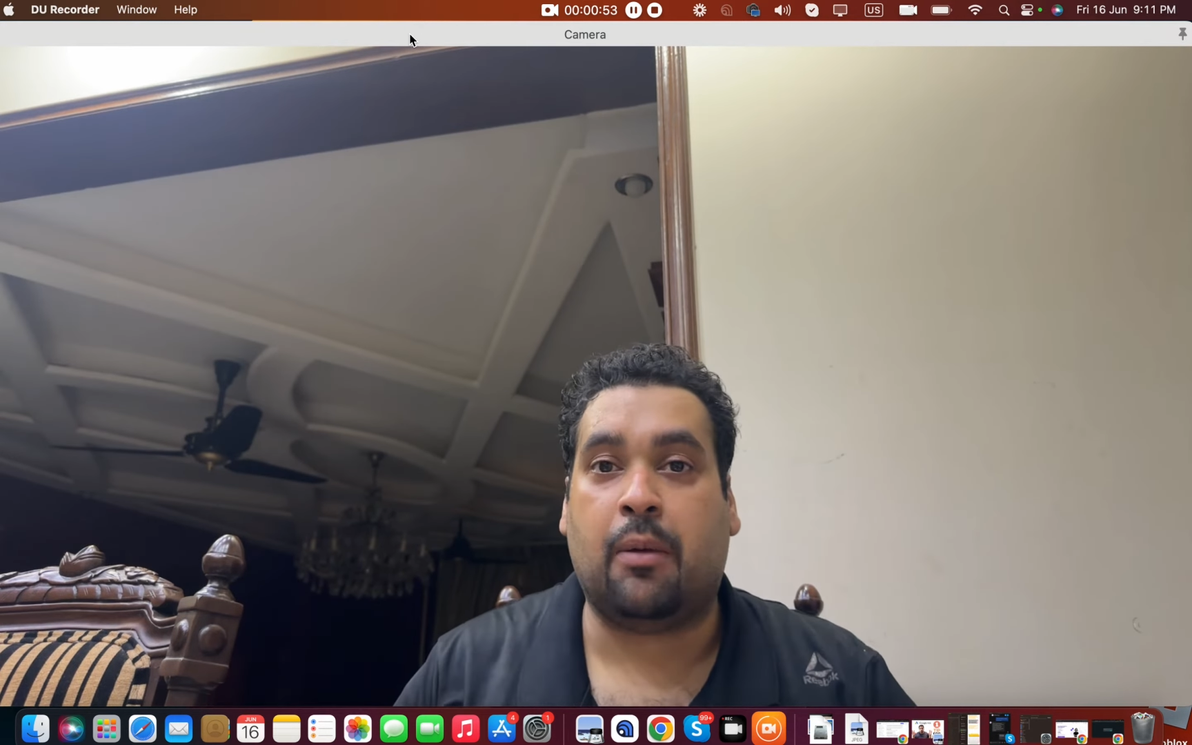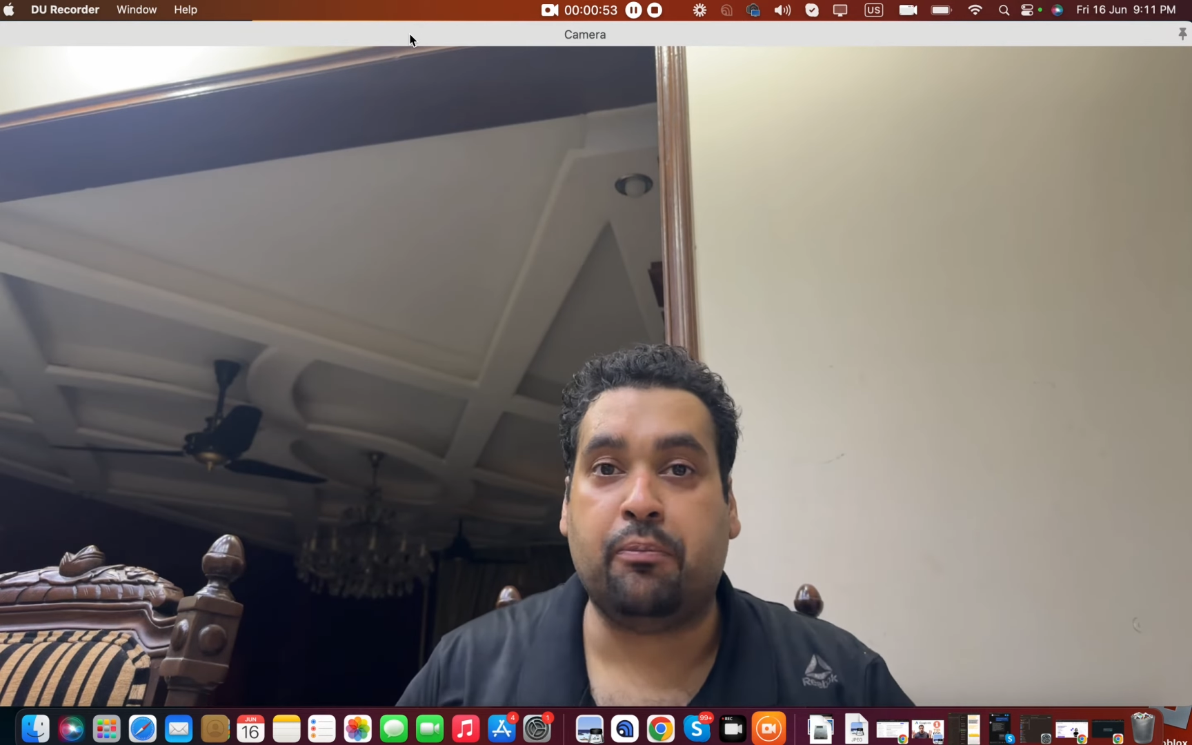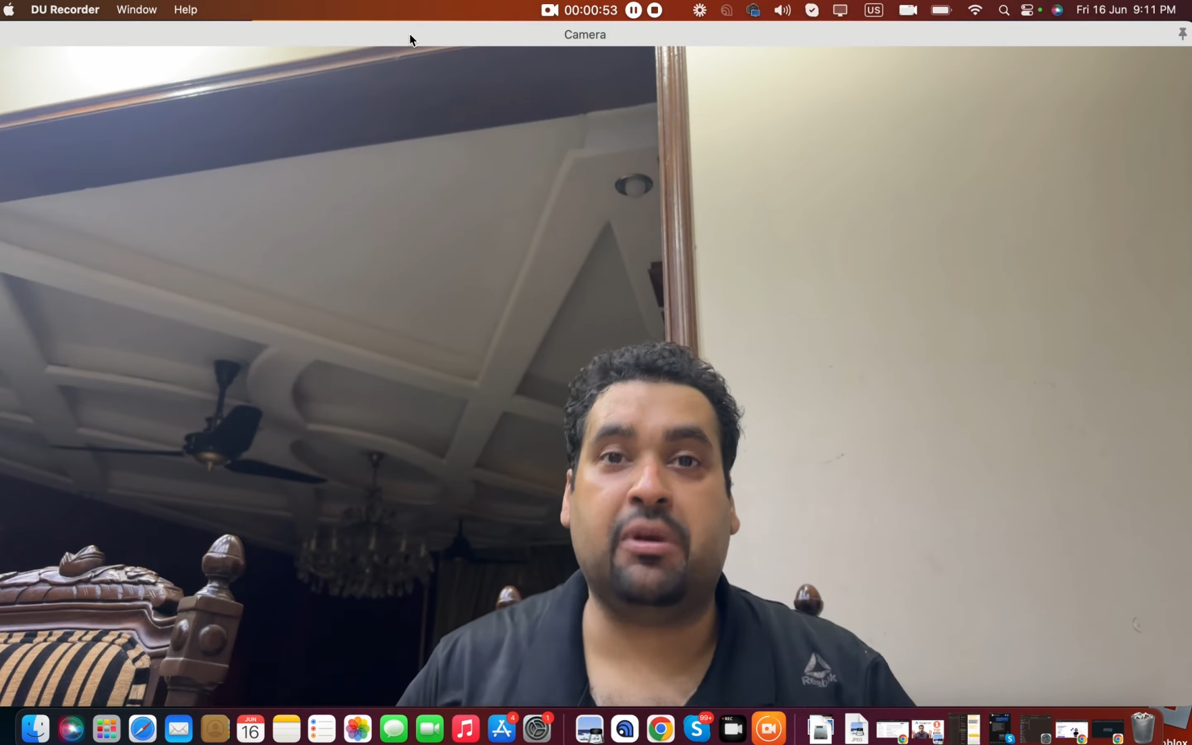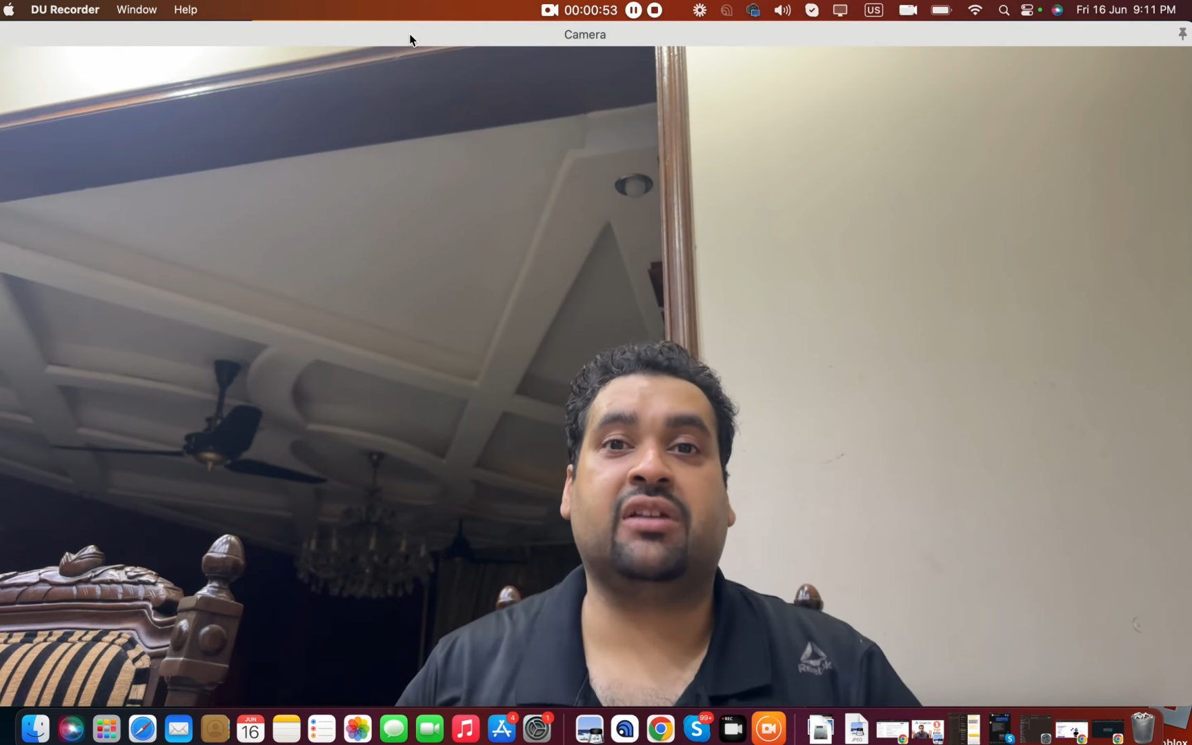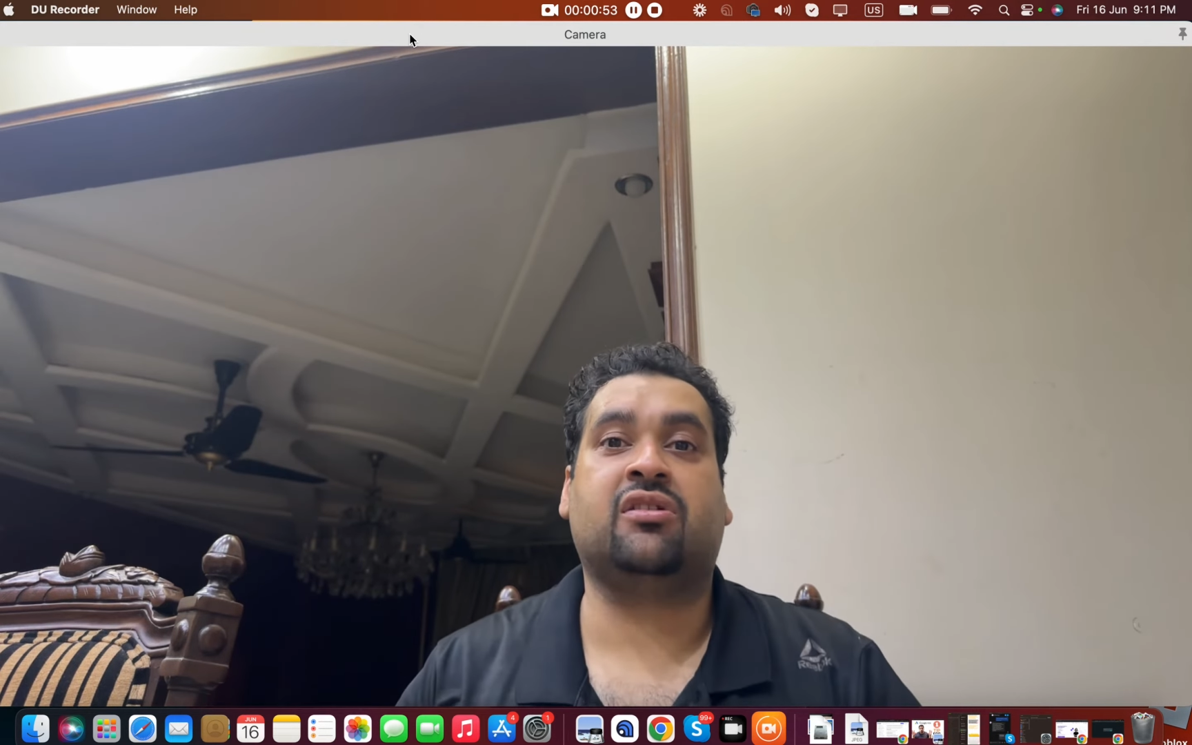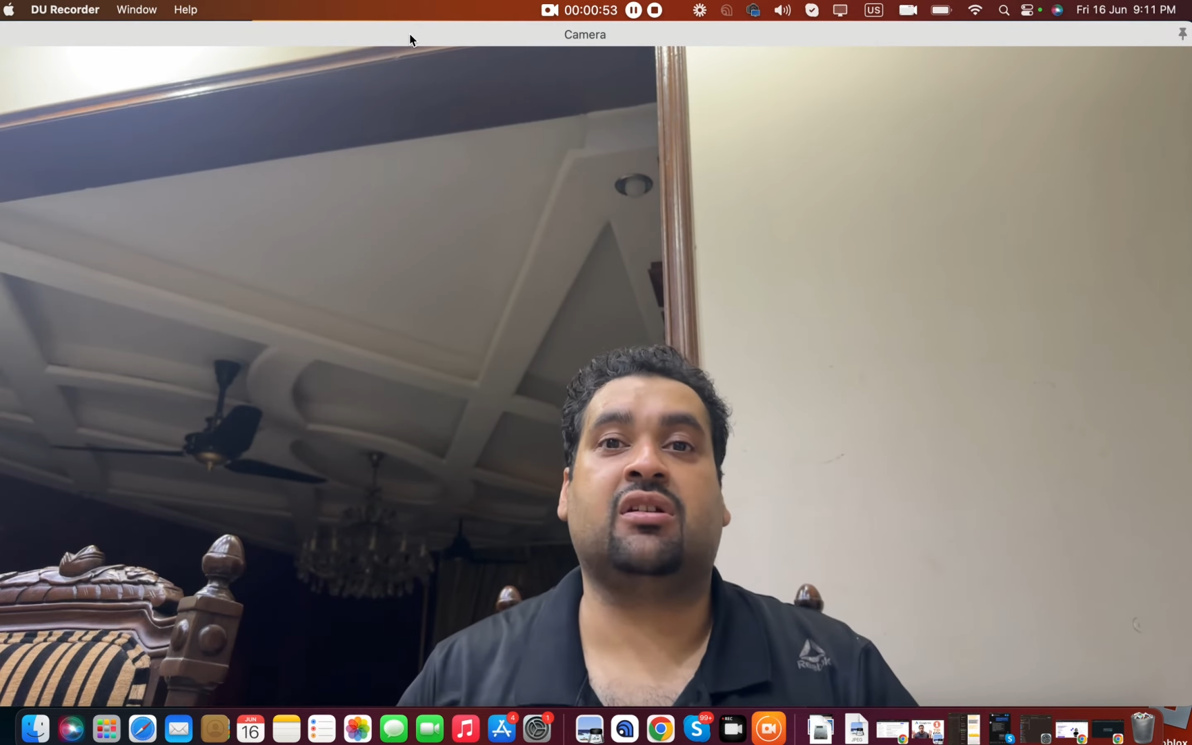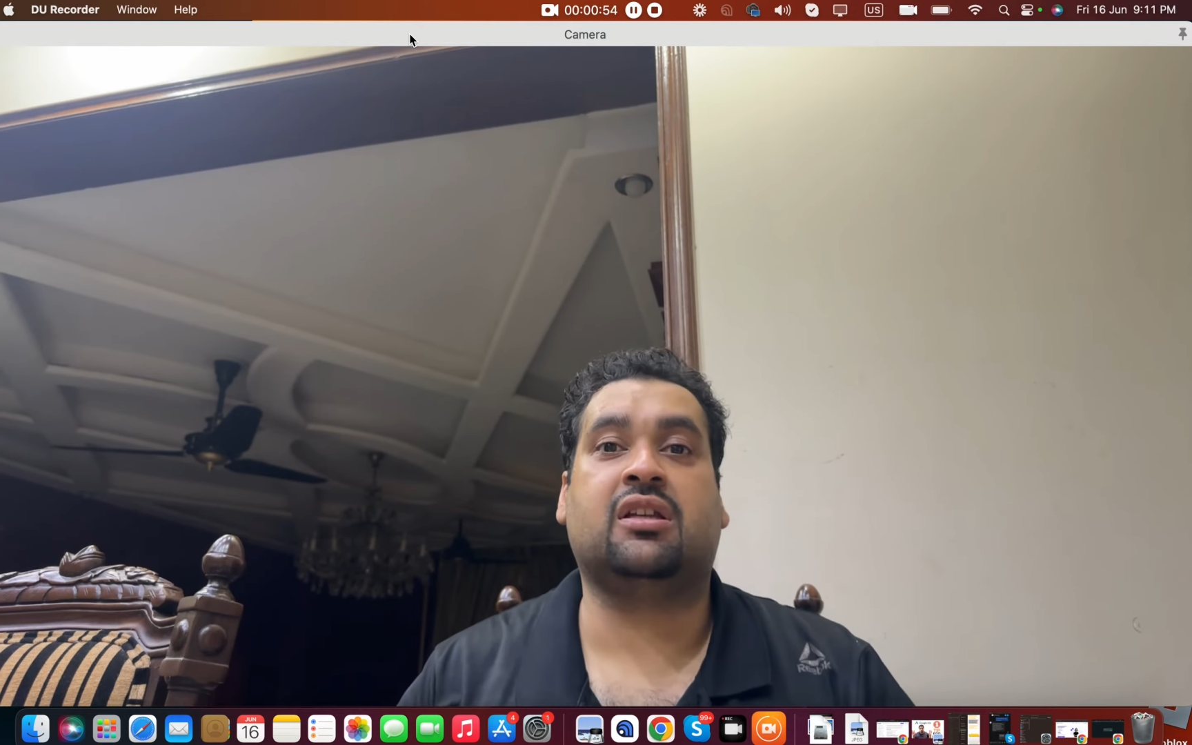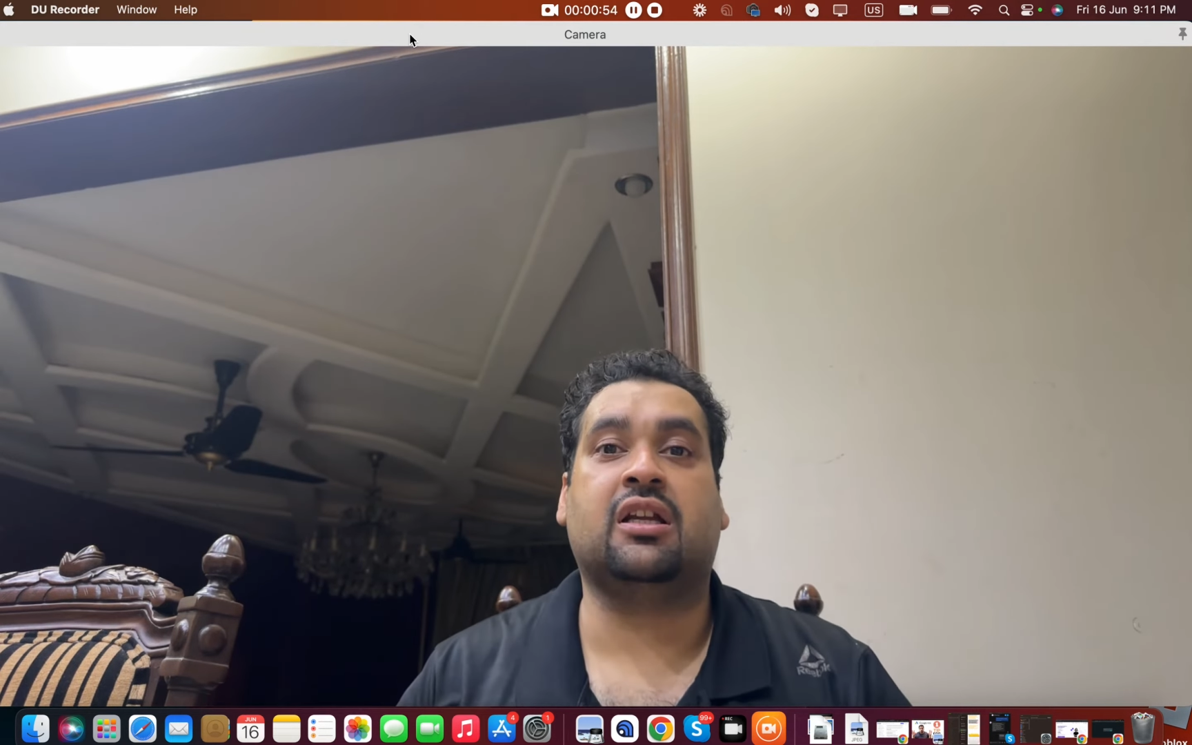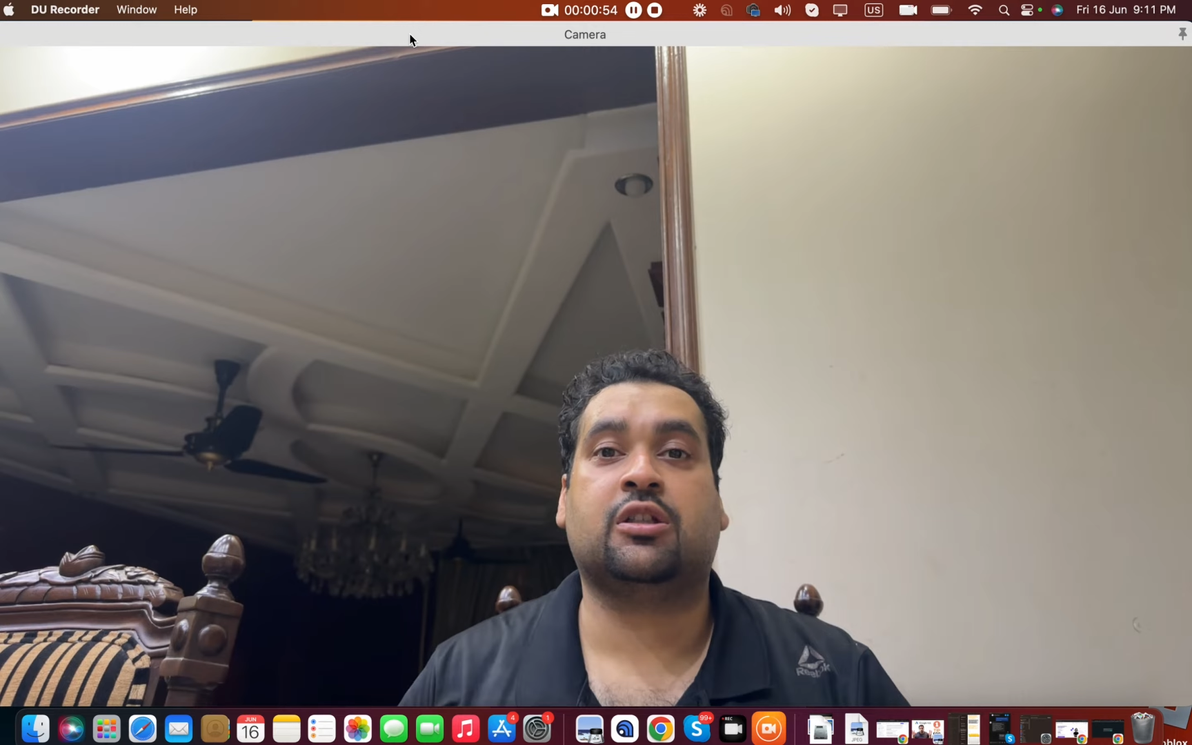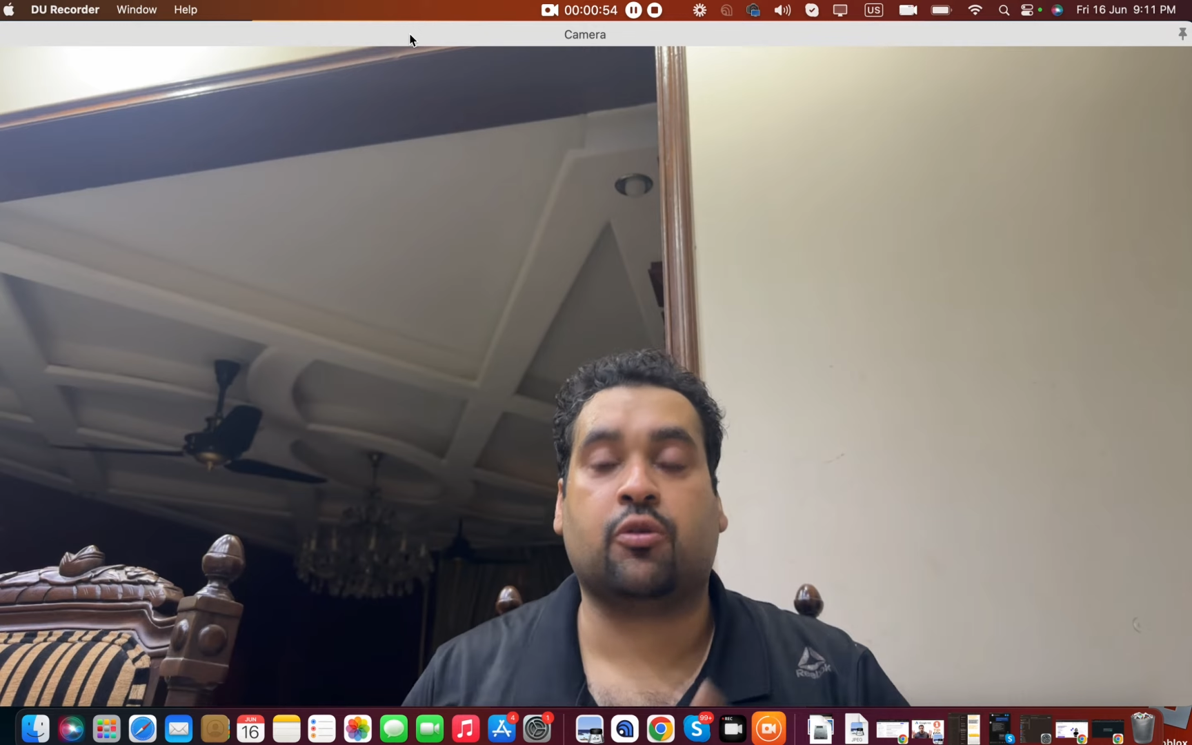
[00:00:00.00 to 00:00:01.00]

amazing deal.